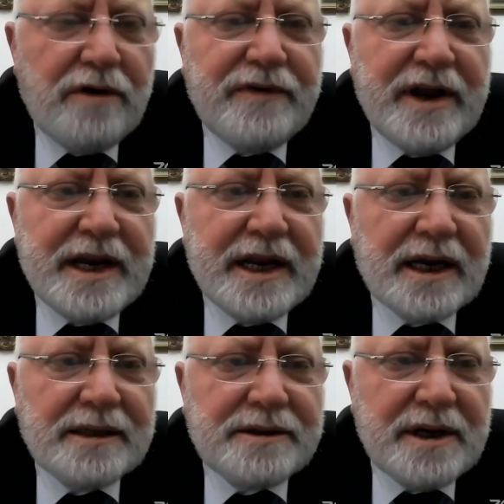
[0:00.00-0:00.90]
of any
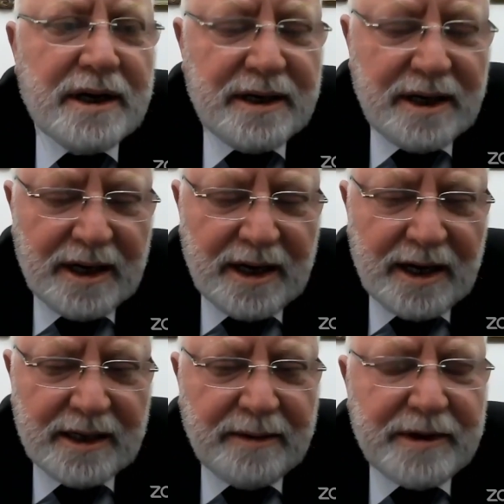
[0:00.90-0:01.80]
country
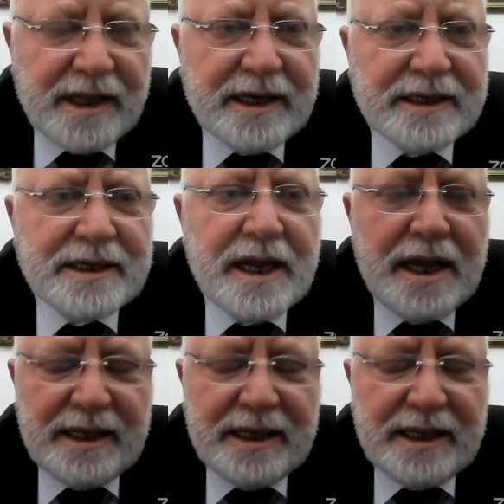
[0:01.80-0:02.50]
in the Middle East.